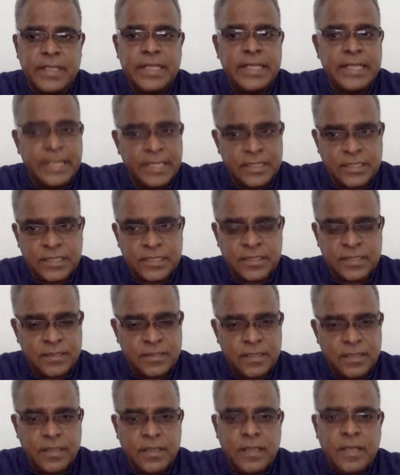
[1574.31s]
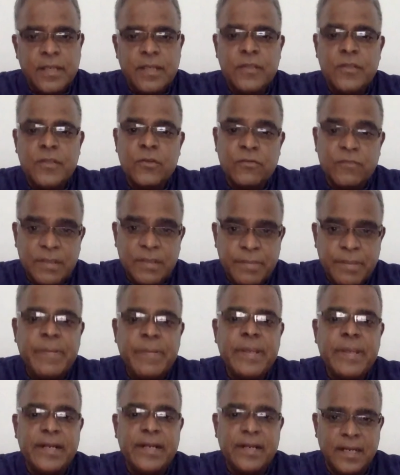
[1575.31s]
Yes, you will be
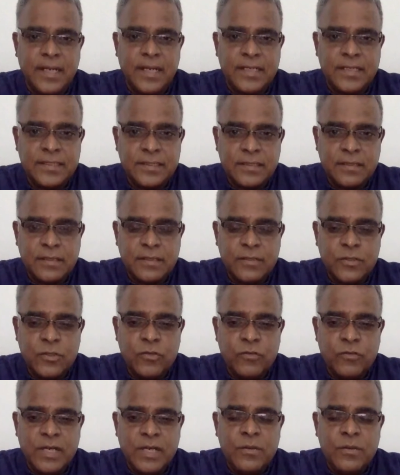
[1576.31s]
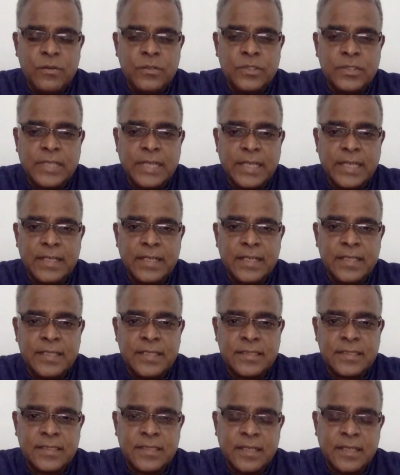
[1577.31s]
penalized. You will lose at least zero